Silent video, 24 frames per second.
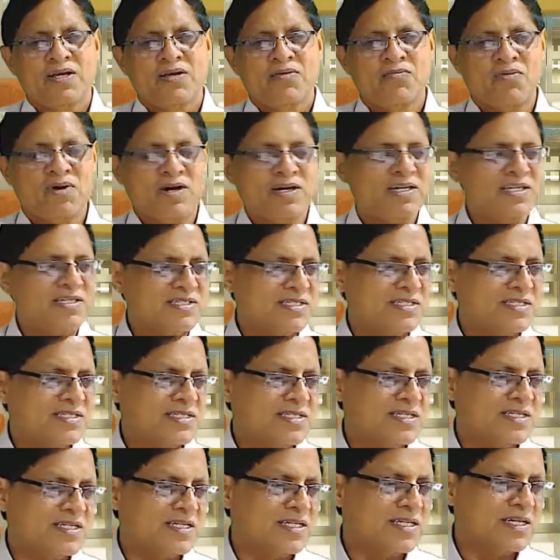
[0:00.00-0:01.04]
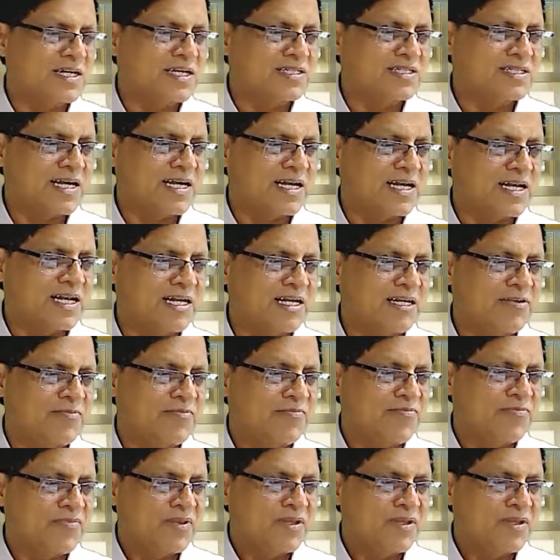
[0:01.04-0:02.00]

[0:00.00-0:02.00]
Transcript: What is this exactly?